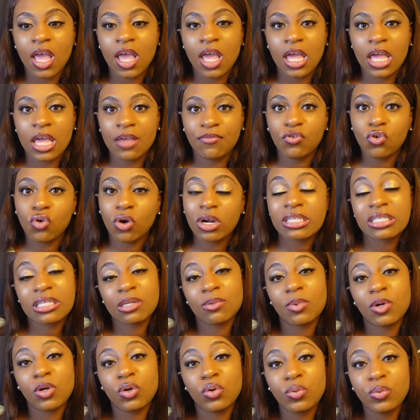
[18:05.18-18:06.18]
if you are
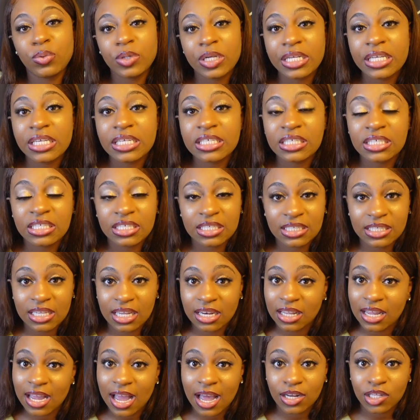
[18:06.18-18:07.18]
someone who is just
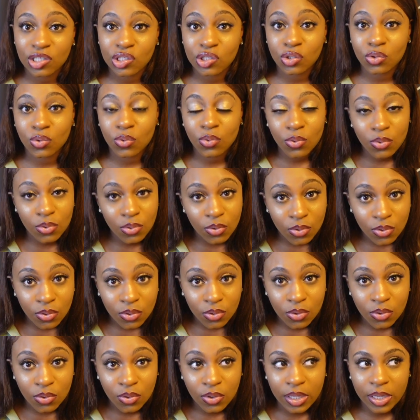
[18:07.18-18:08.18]
getting out of school,
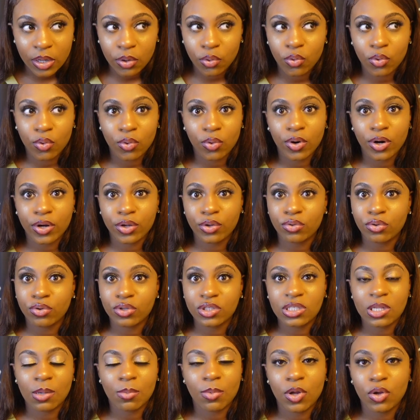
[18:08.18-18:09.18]
or, you know,
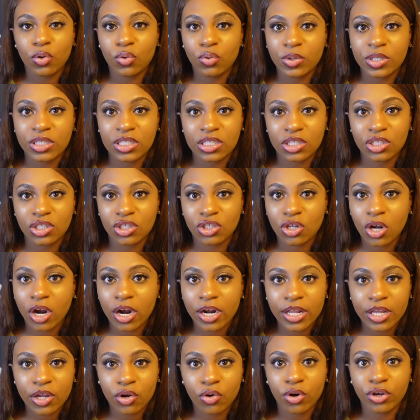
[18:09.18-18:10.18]
someone who is just
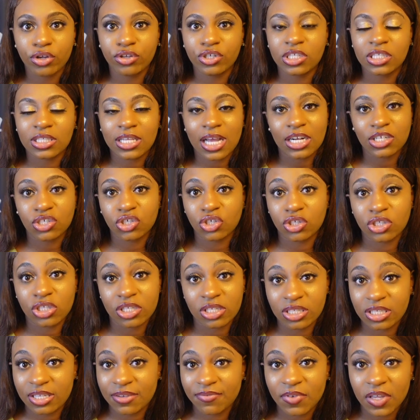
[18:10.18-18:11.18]
starting, or you just got your
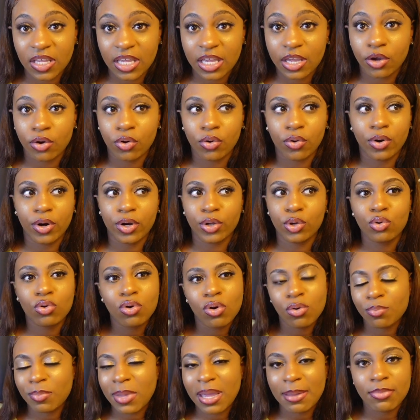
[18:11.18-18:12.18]
certificate, or
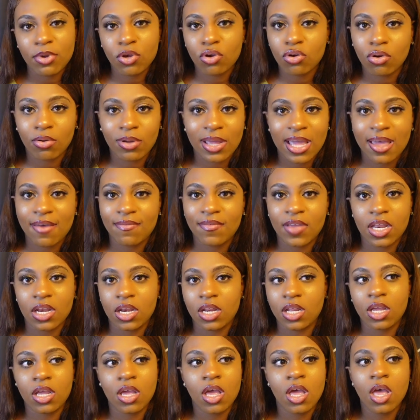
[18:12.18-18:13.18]
maybe you don't have
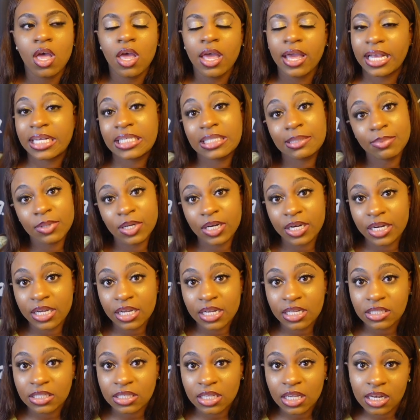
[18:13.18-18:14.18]
any
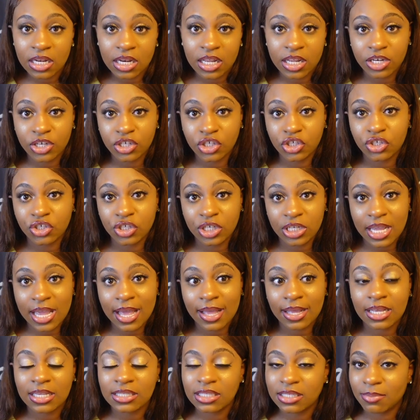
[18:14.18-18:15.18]
experience in the industry yet,
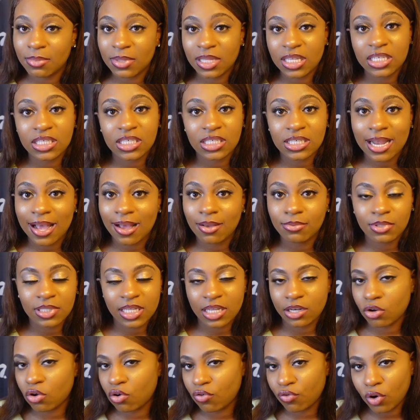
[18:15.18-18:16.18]
because some of these jobs, they
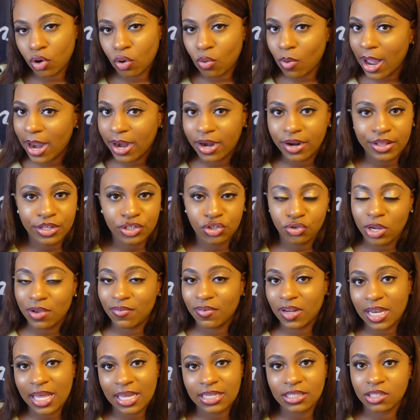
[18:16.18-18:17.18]
don't require that you have a
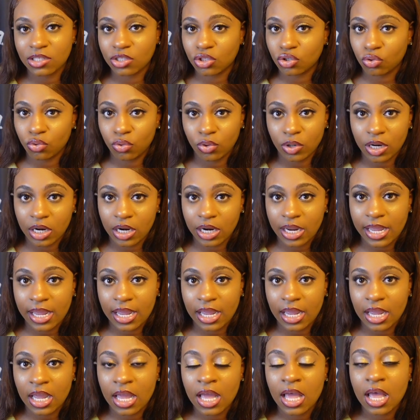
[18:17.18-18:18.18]
license or
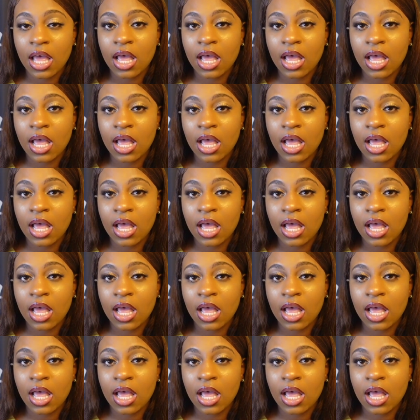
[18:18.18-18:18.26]
a